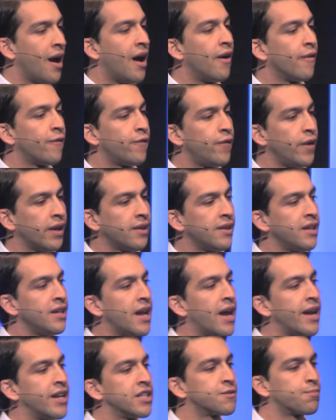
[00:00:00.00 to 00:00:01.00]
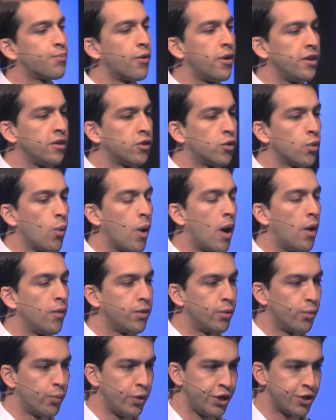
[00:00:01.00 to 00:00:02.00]
affecting and spreading throughout
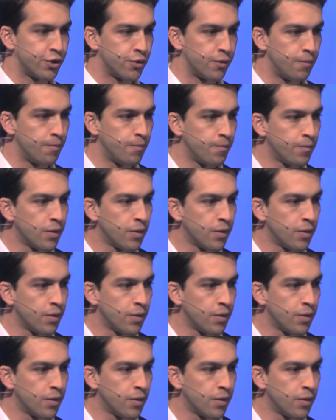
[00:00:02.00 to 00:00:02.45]
the region.